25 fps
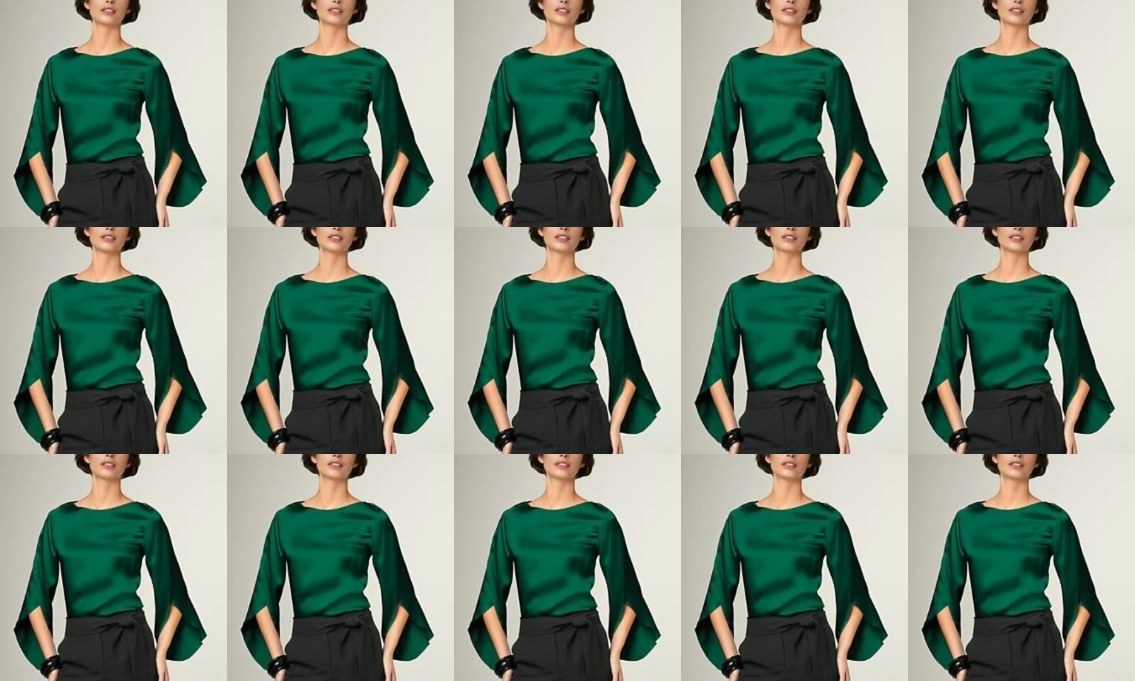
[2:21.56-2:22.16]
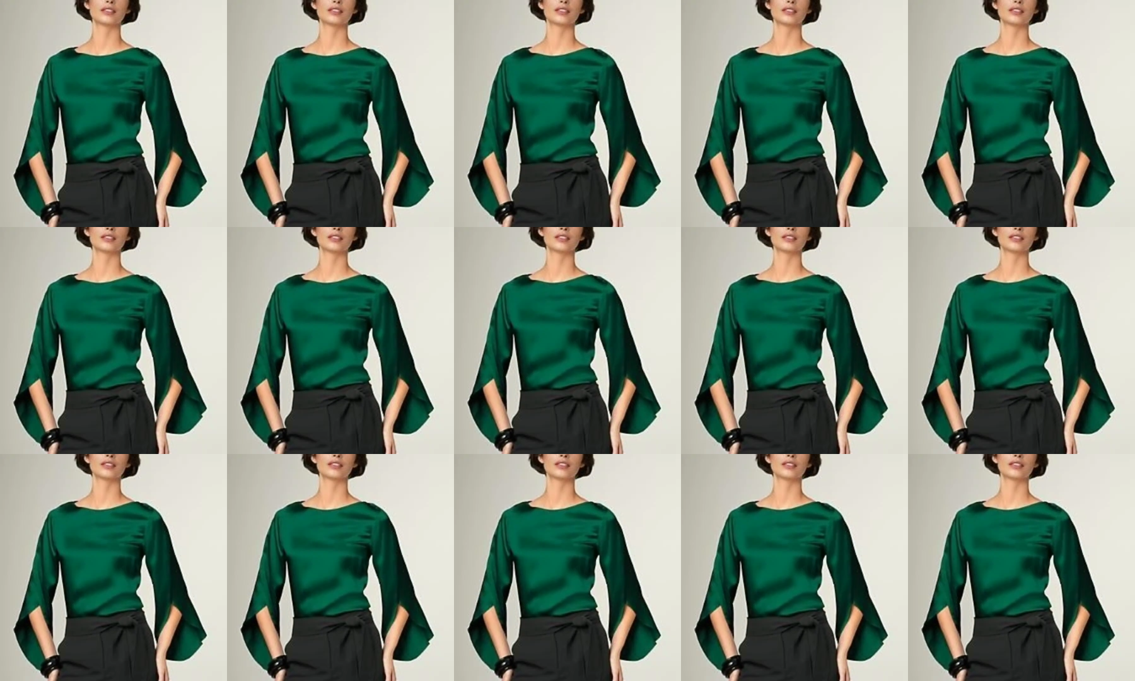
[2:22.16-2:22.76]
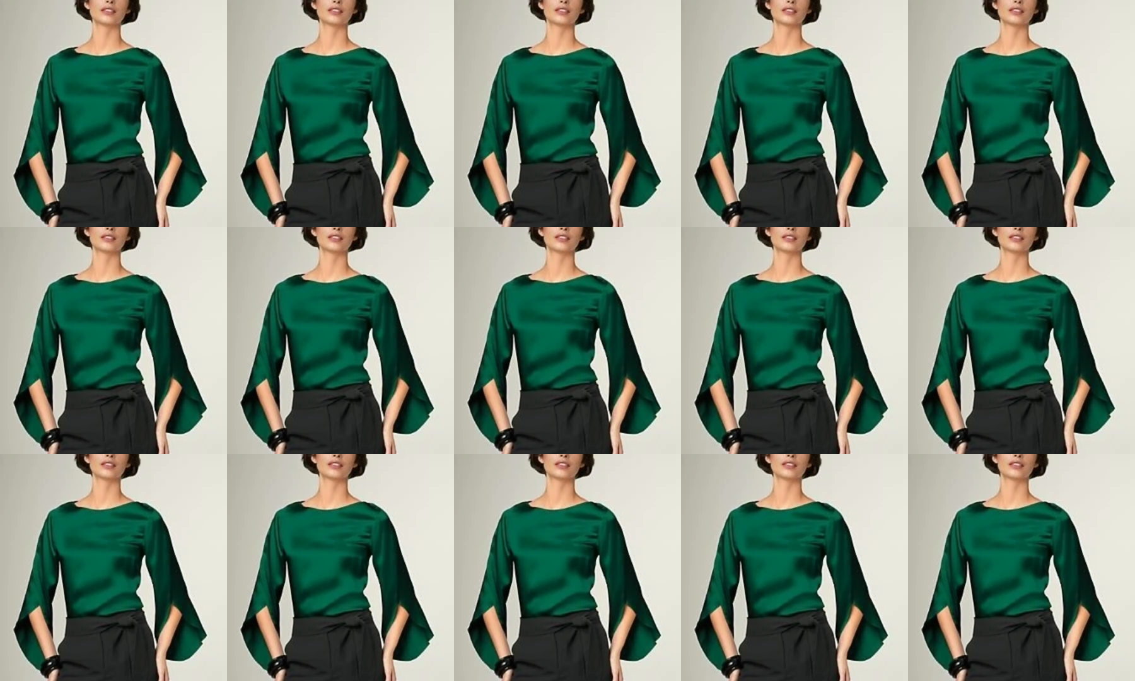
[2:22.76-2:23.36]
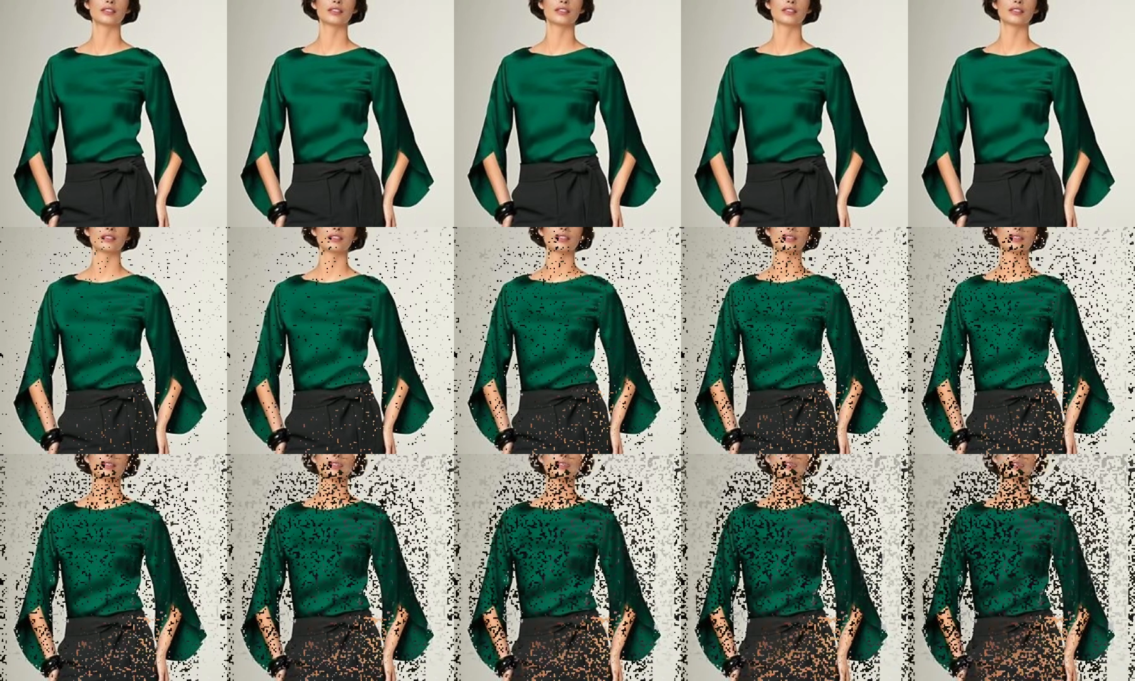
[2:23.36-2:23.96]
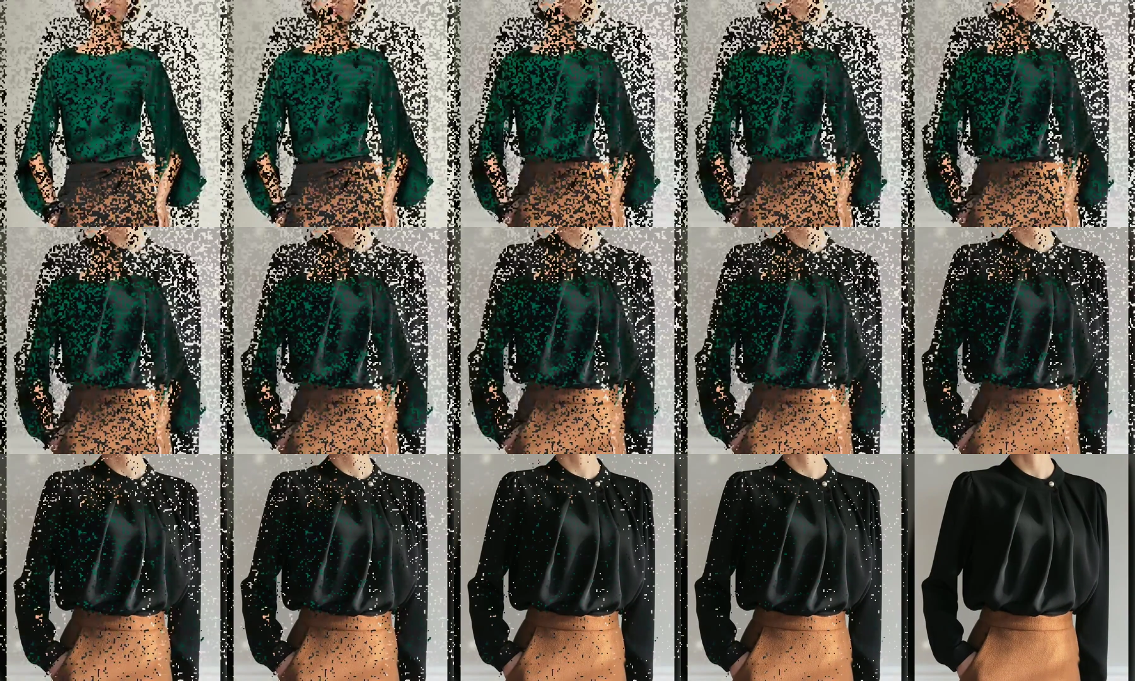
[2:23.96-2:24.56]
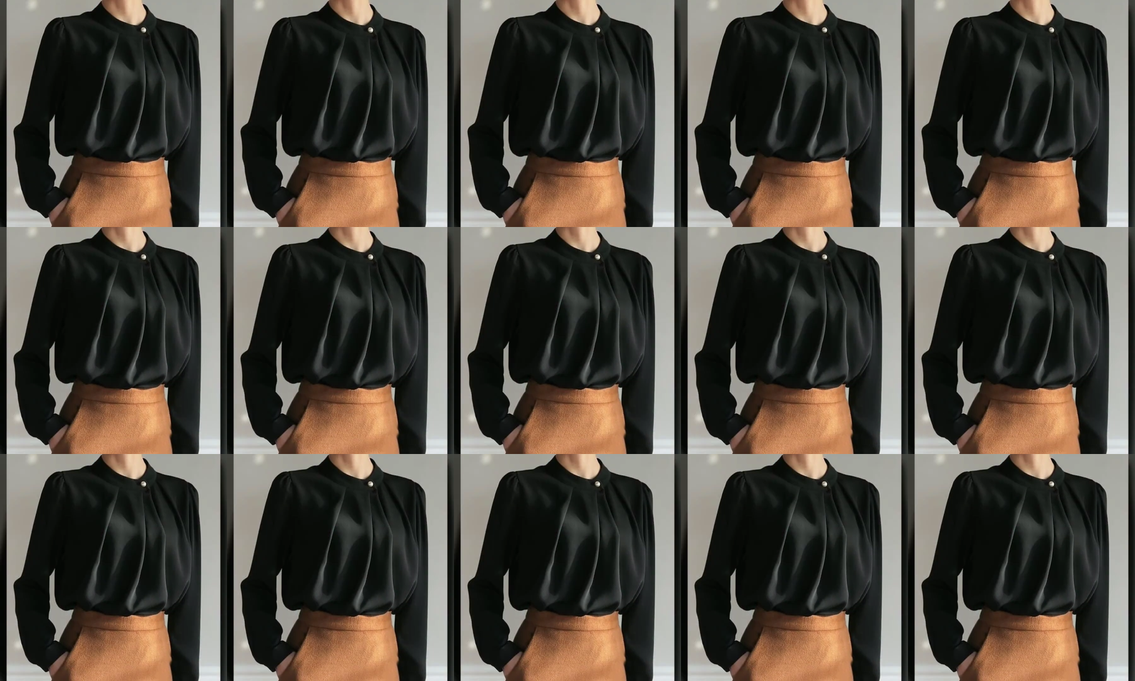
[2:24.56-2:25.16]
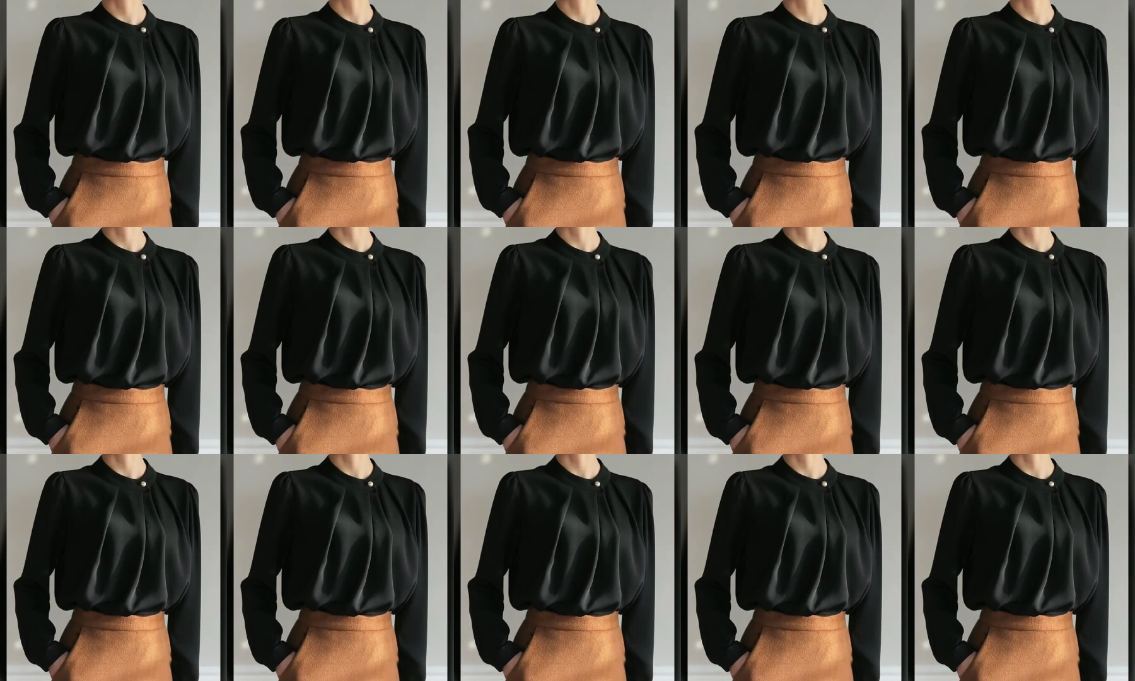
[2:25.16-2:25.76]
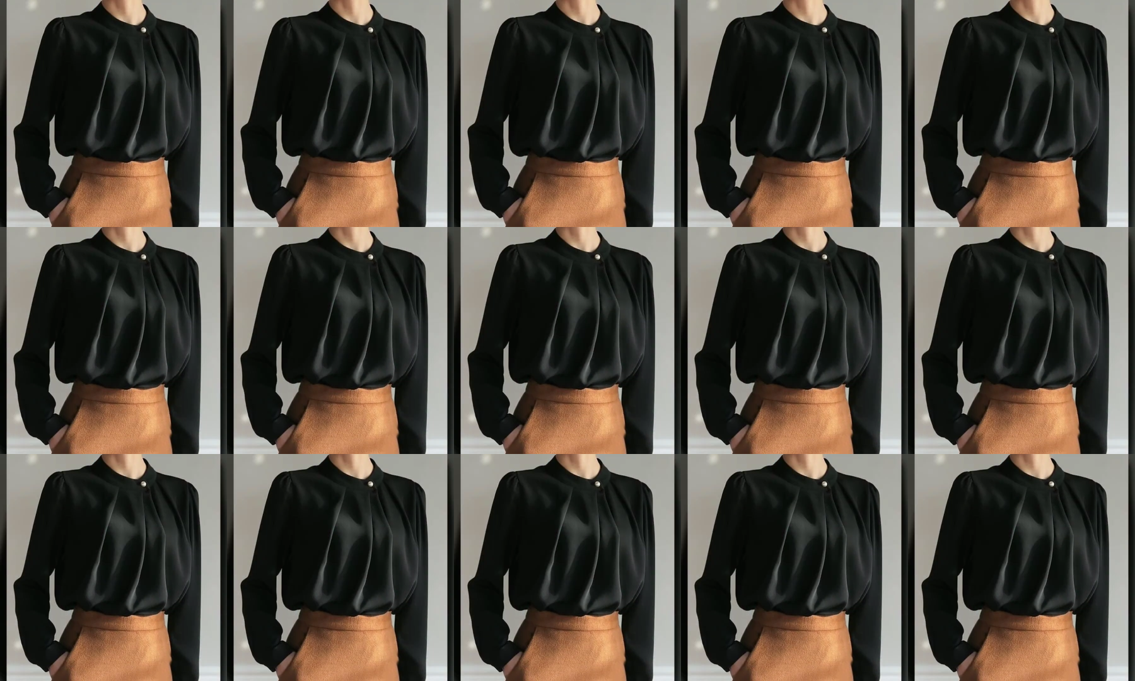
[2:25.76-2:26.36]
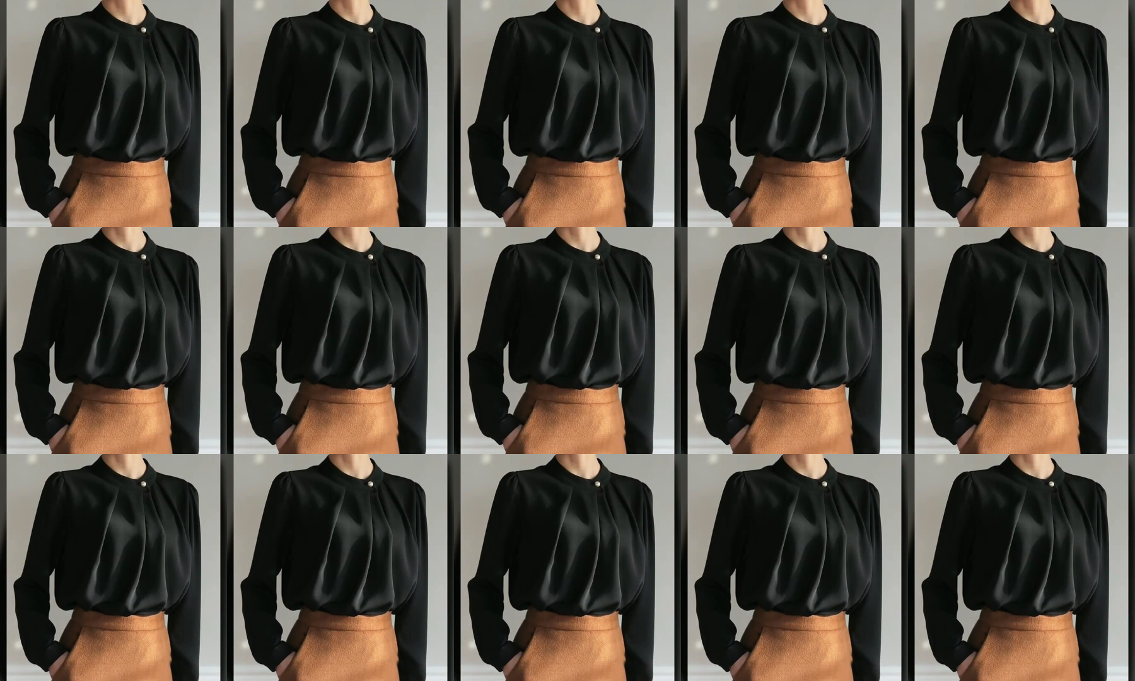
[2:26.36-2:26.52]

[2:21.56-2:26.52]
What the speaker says: No face is visible, so there are no lips to read.